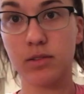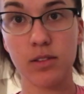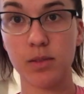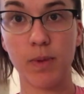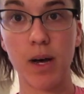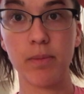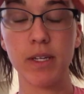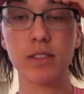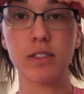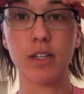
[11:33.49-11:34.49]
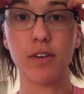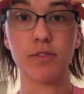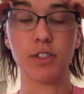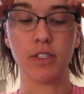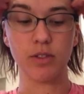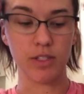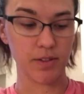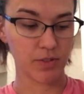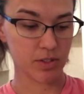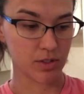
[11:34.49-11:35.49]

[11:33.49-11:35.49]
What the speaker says: spot me and stuff during lifts,